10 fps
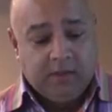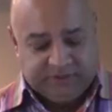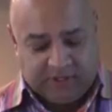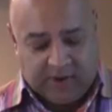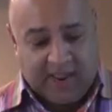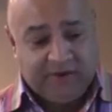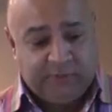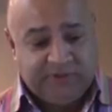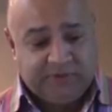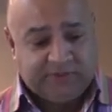So how do
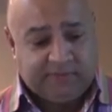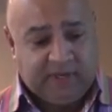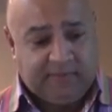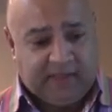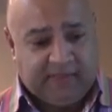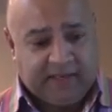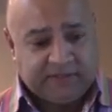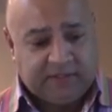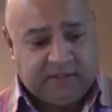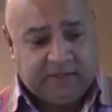we do something about
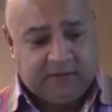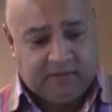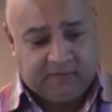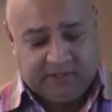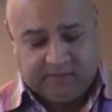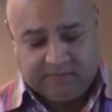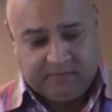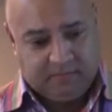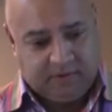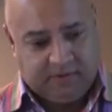that? I don't think my
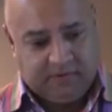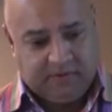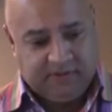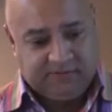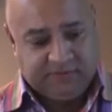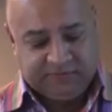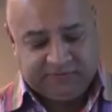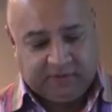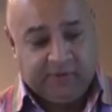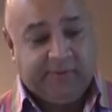thing seems to have
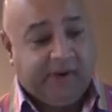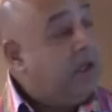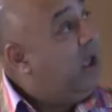stuck. Oh, here we are.